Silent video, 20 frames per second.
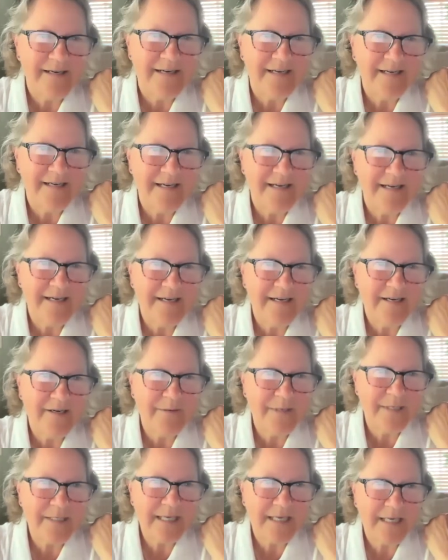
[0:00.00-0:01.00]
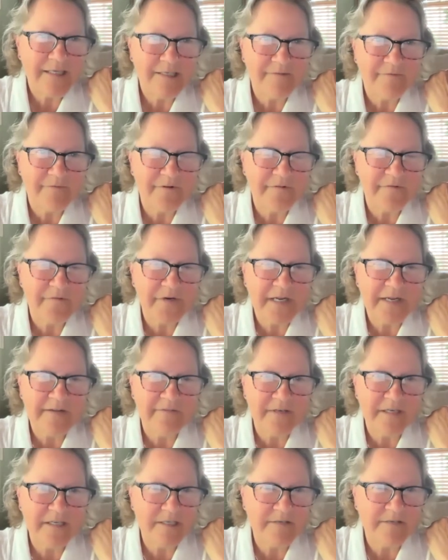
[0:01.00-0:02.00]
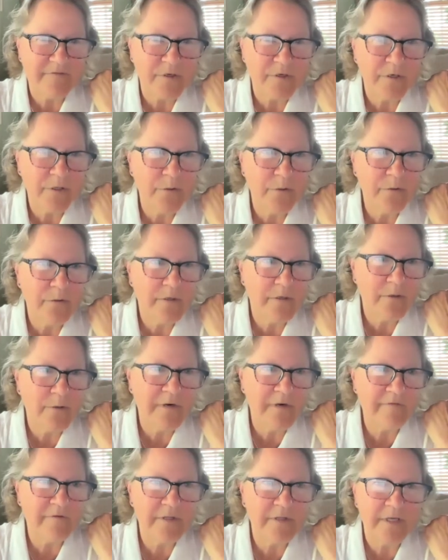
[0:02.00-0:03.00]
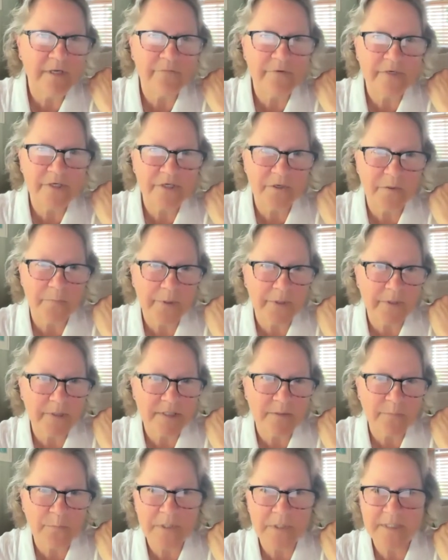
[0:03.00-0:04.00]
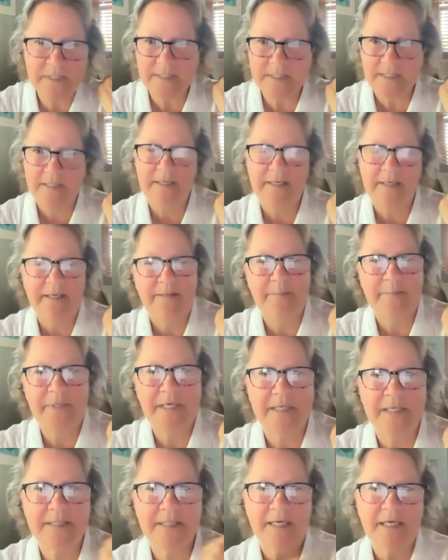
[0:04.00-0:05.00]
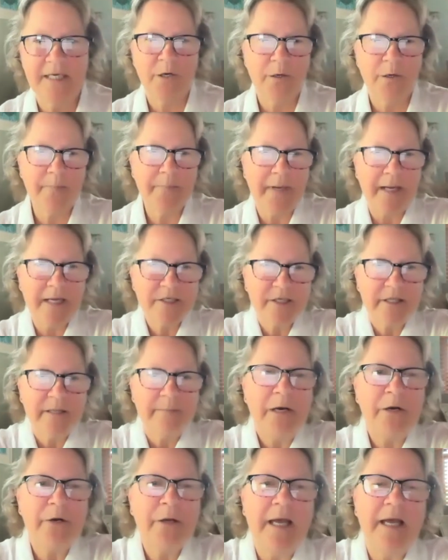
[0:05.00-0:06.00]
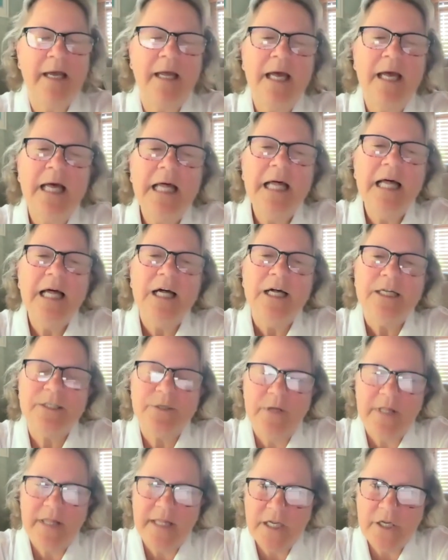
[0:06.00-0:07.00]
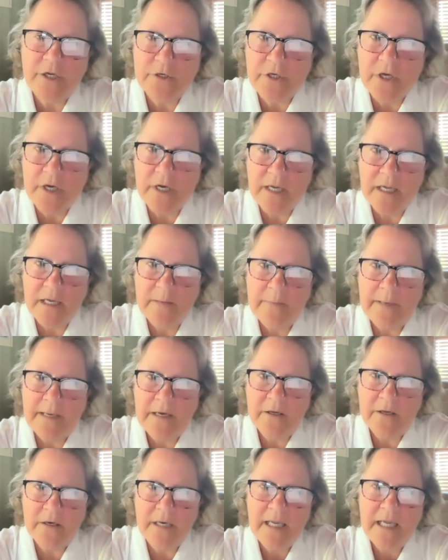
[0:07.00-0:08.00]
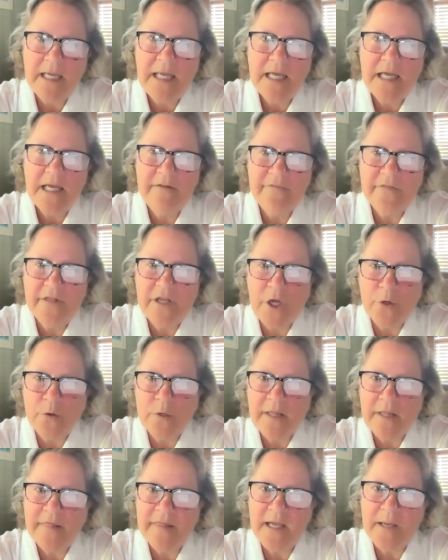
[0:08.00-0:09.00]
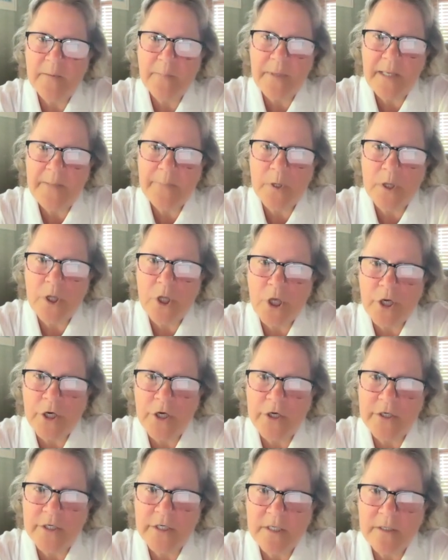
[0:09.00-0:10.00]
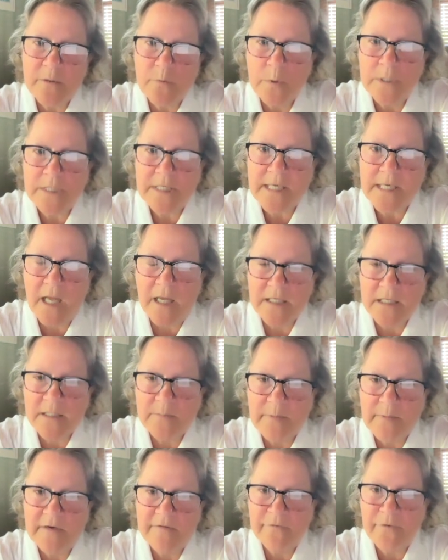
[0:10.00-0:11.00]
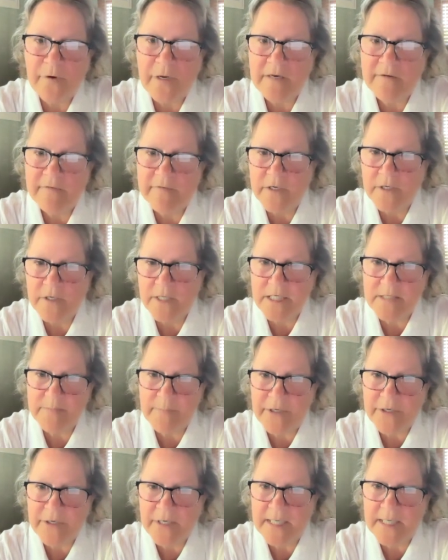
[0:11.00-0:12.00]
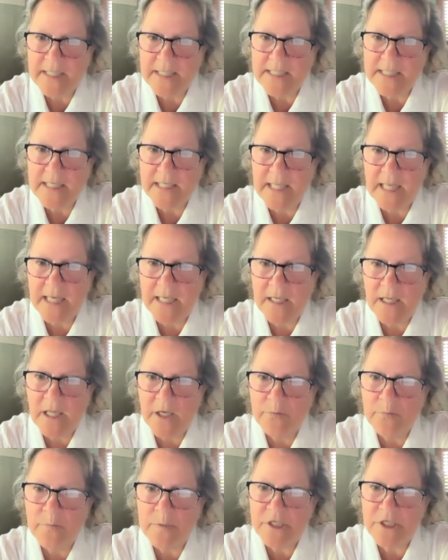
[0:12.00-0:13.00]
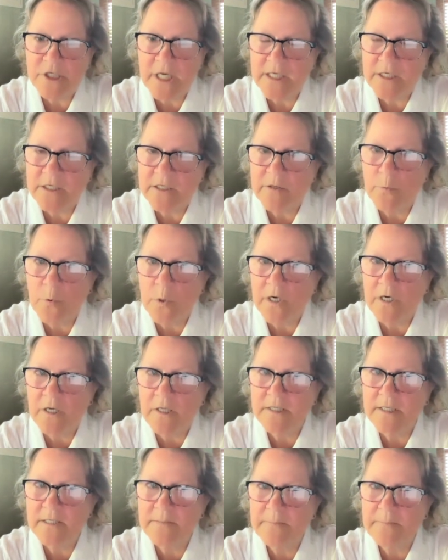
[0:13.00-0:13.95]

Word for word: I, I always ask for forgiveness for who whoever the original person was because I know I botched them. Okay. So I think you're talking about if the only thing people learned was not to be afraid of their experience, that alone would change the world.